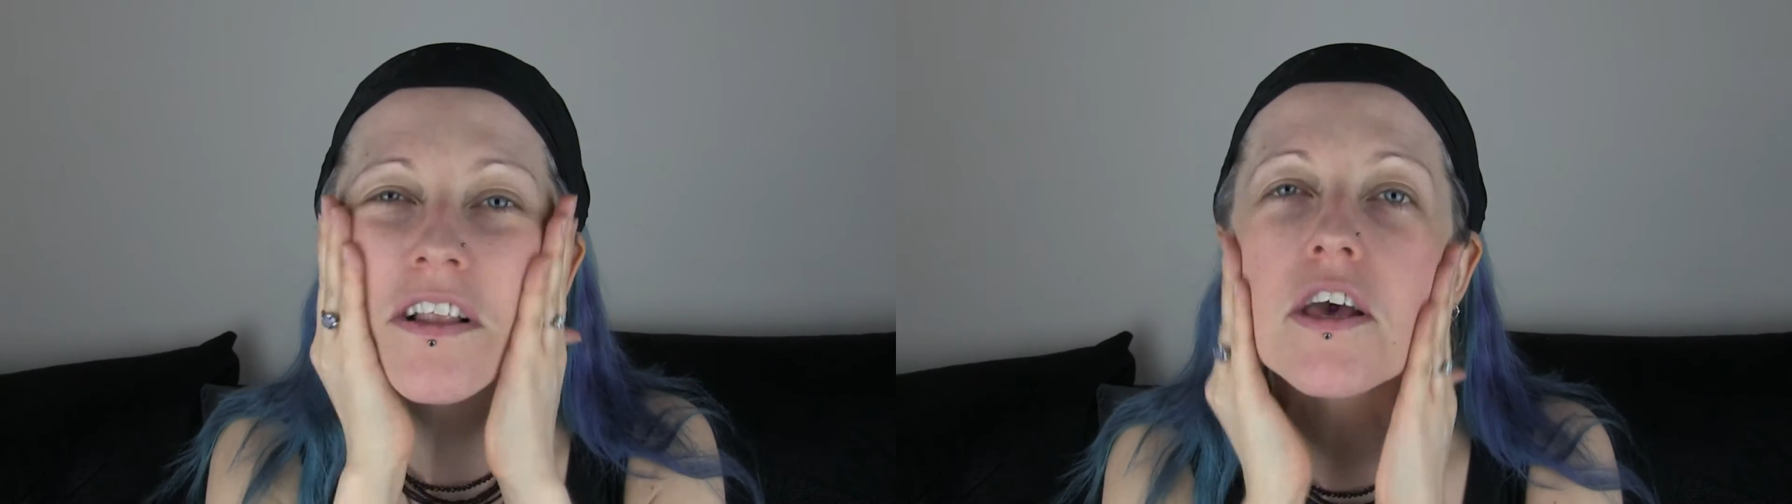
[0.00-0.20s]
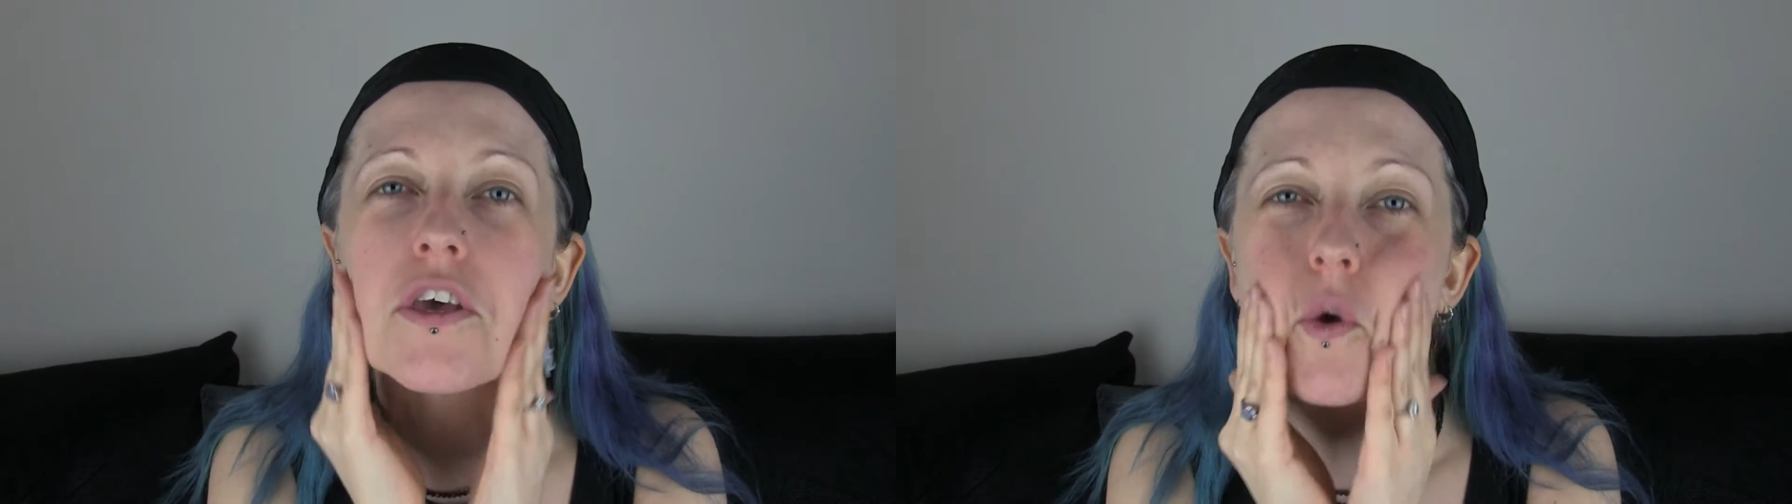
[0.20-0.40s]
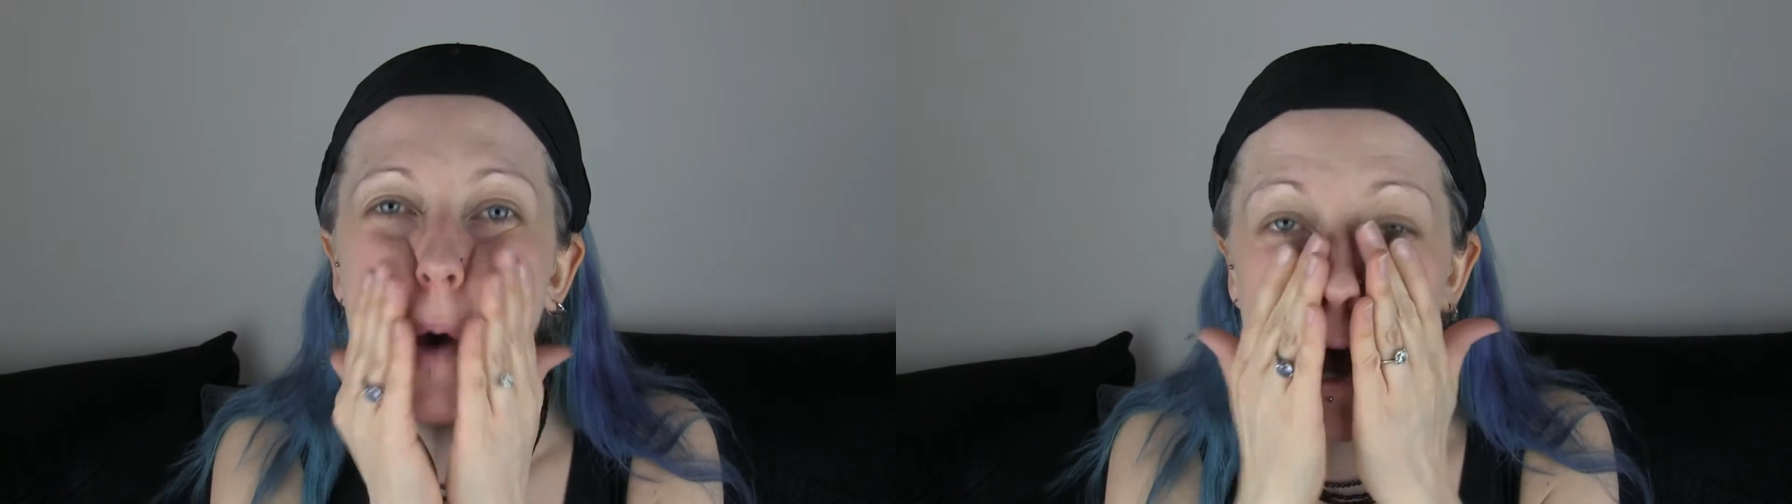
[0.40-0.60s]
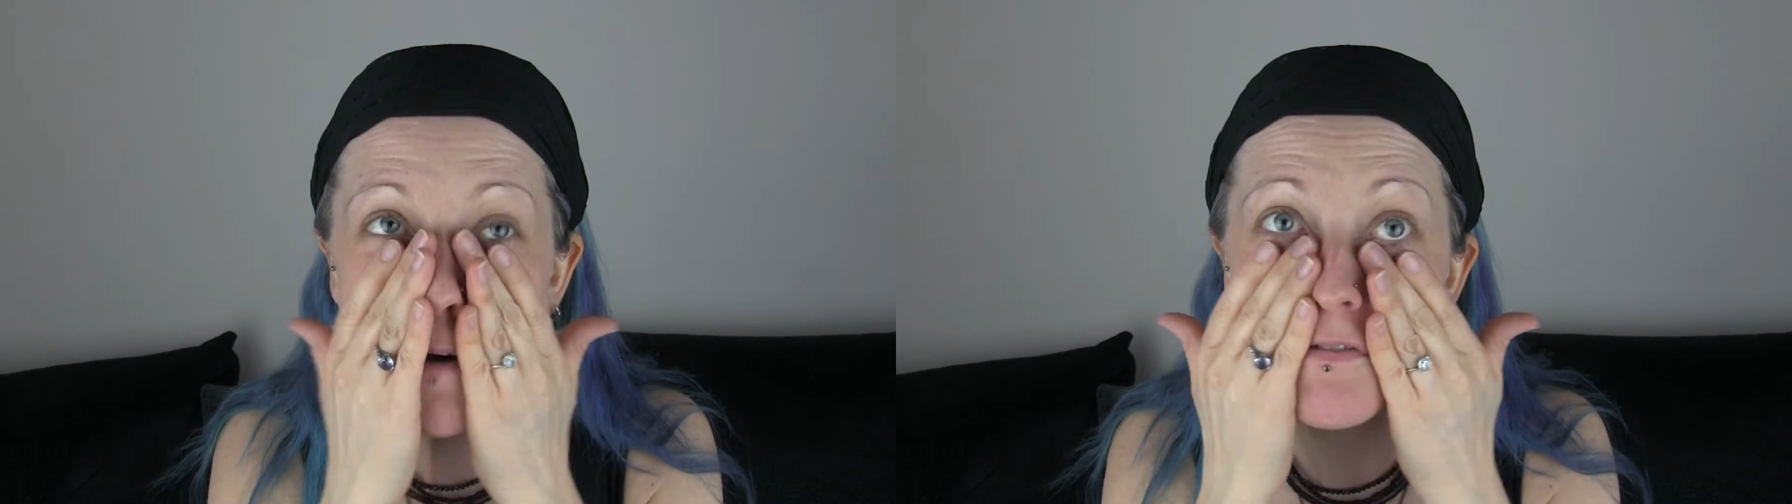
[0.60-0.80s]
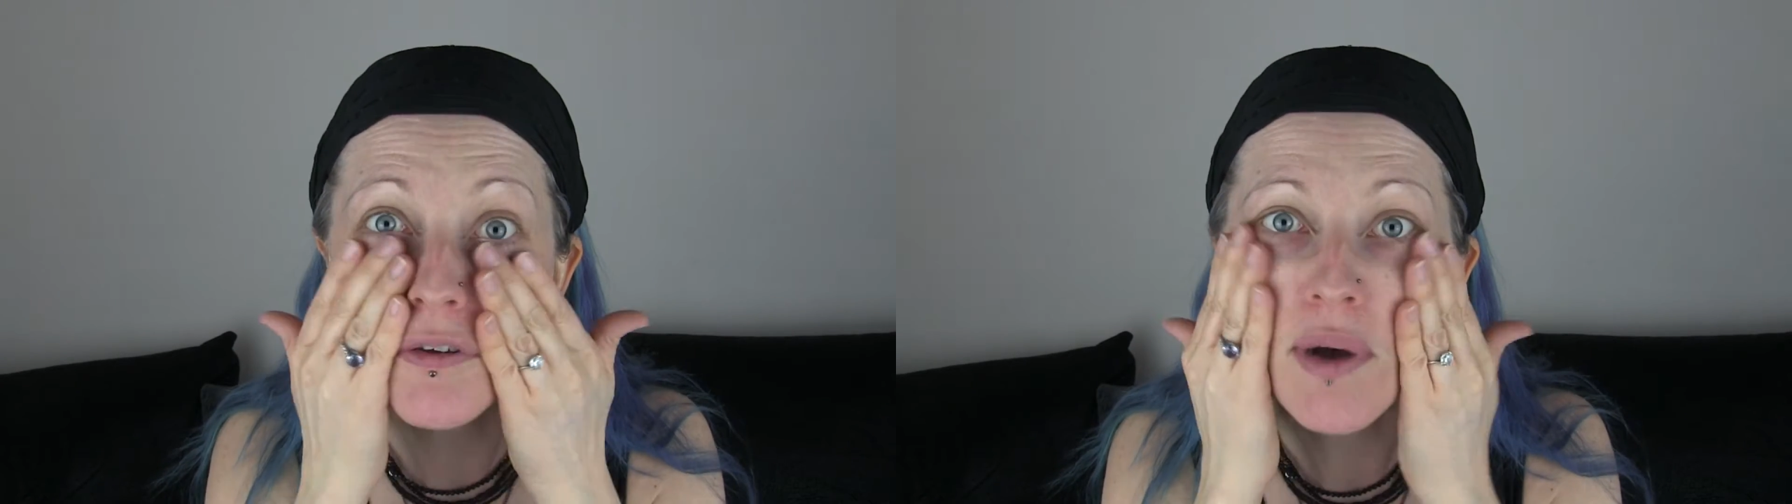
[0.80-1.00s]
like you
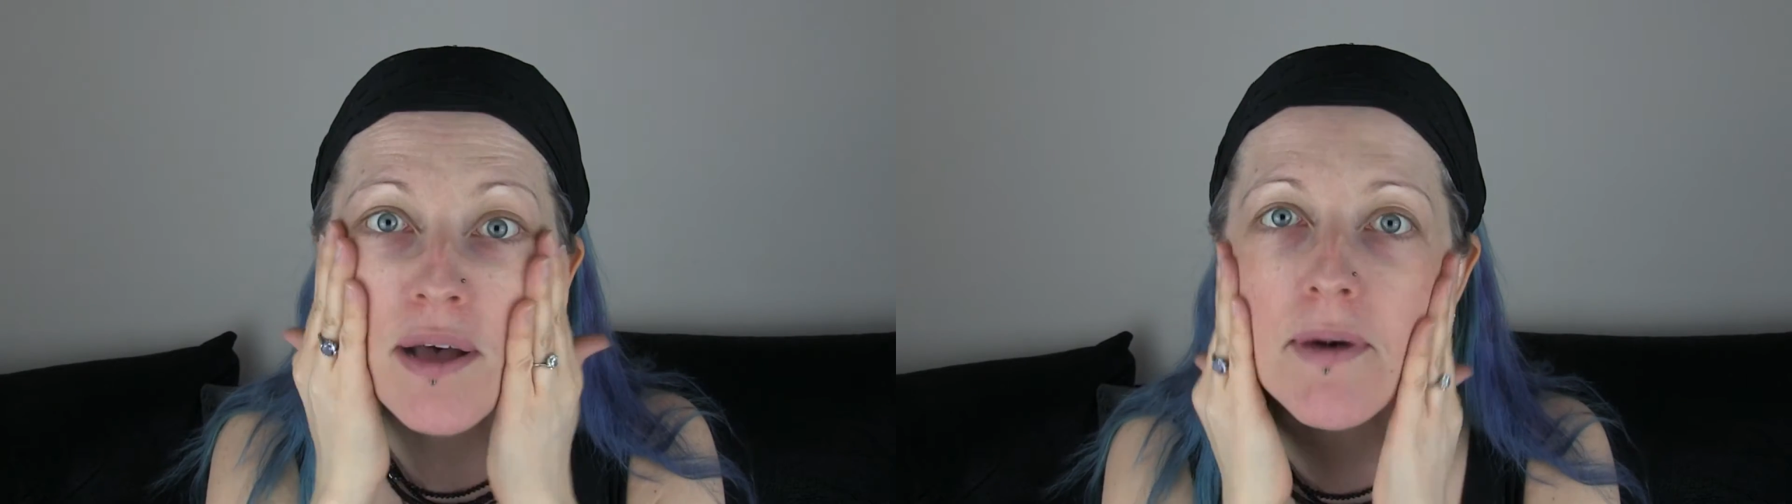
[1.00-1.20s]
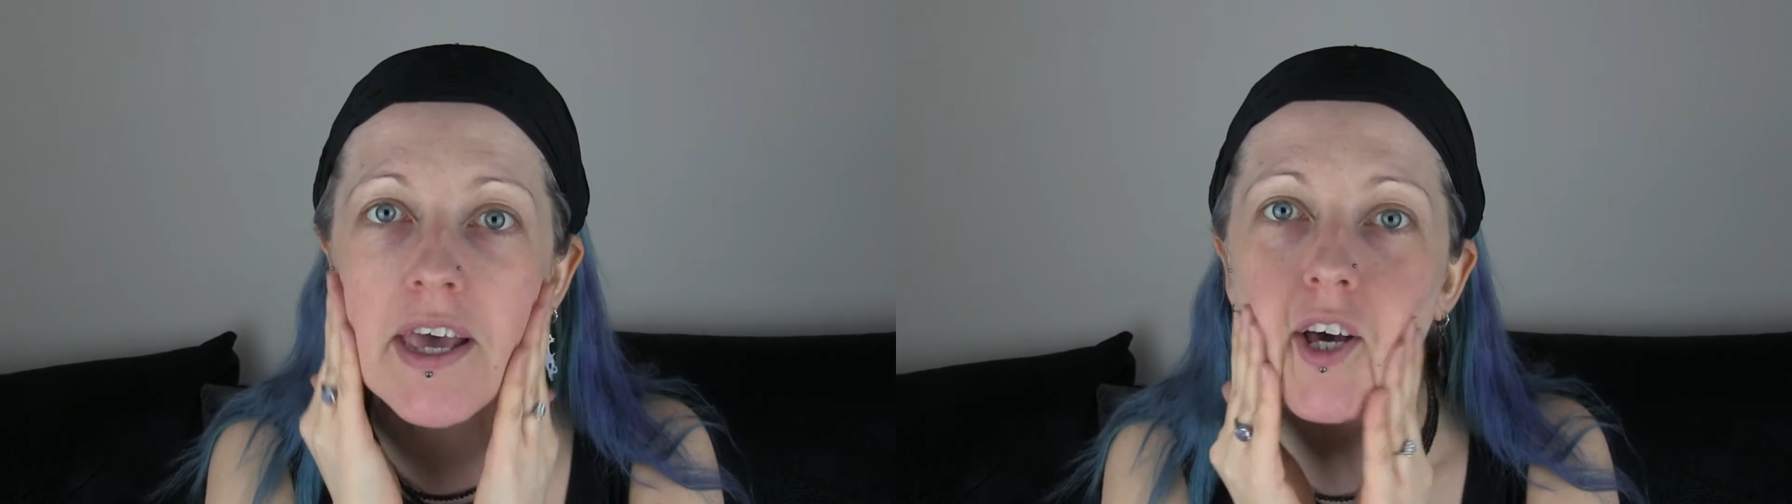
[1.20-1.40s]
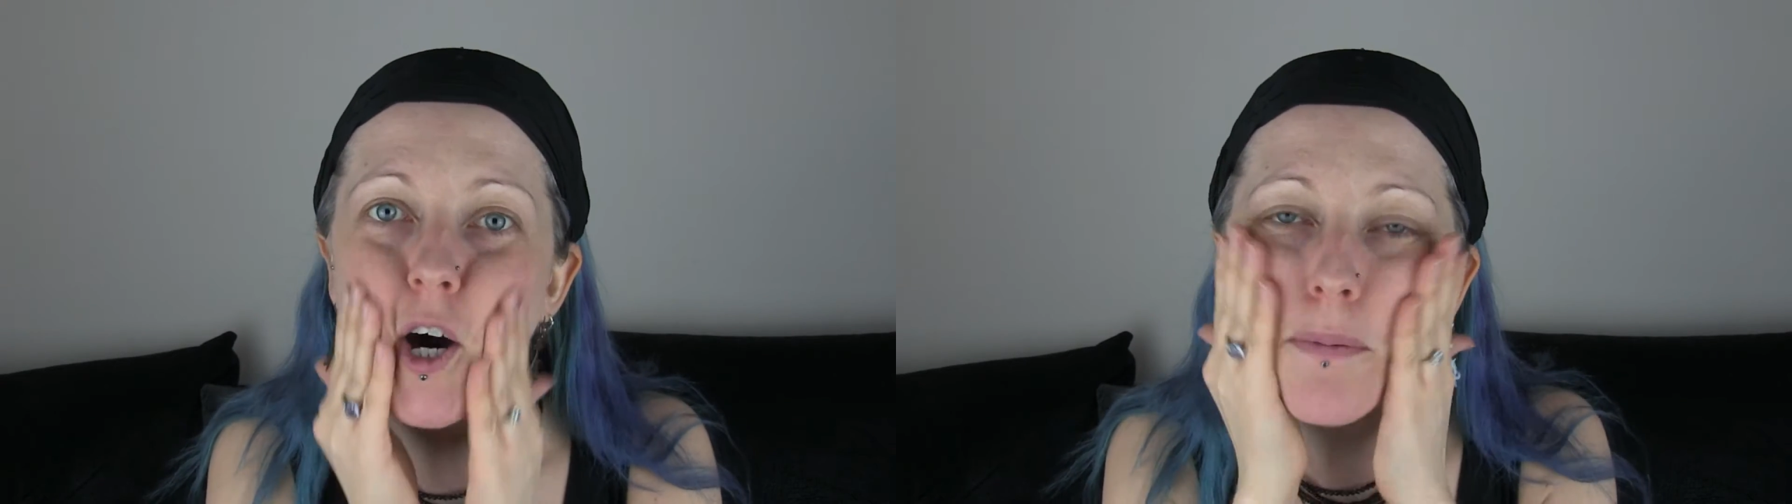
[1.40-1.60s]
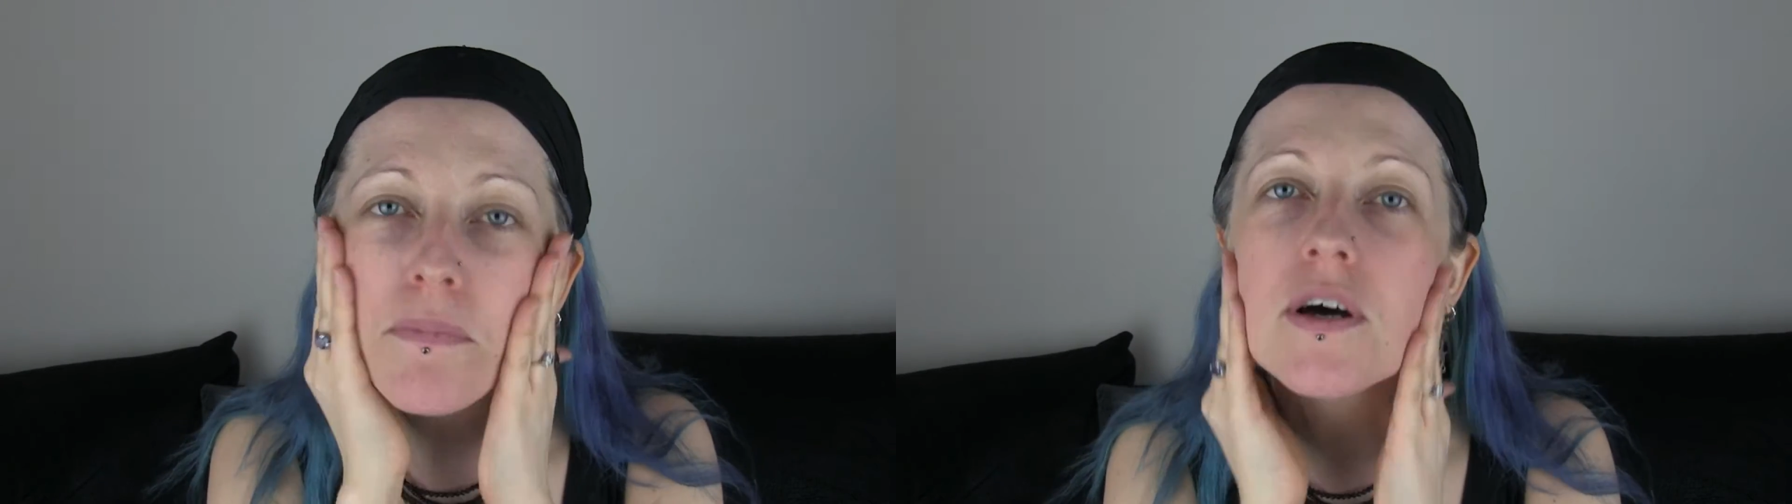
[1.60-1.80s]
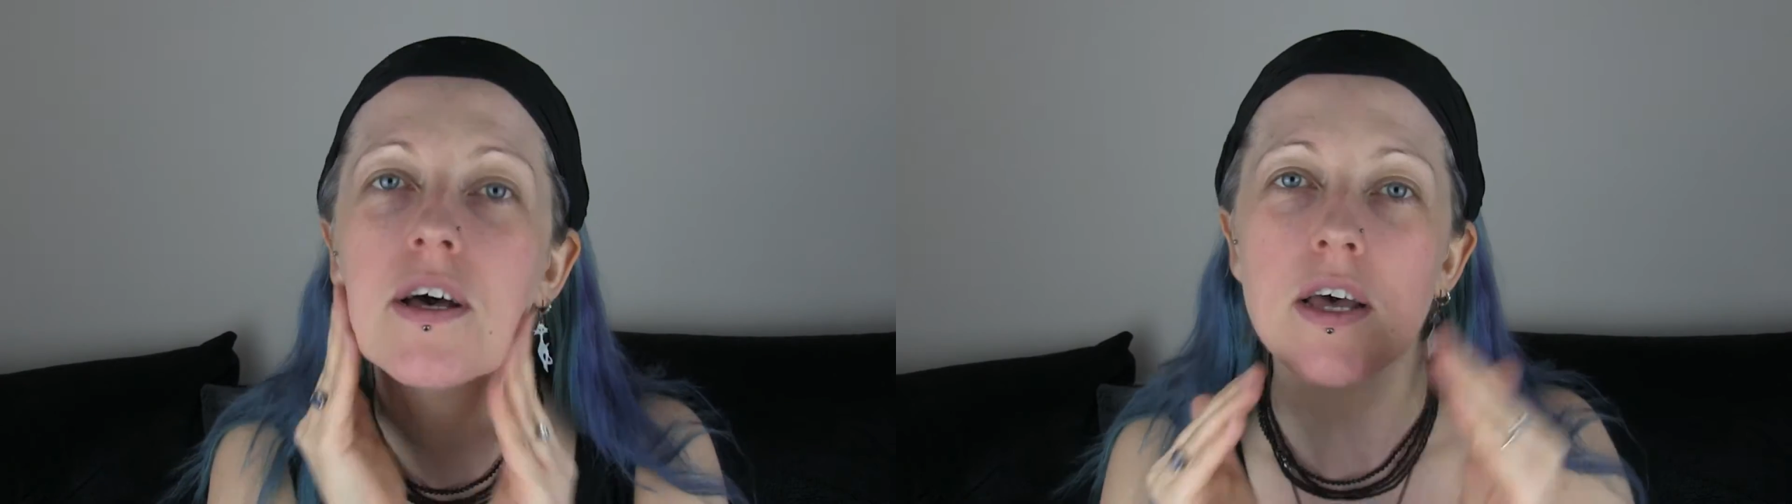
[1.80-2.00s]
have to wear makeup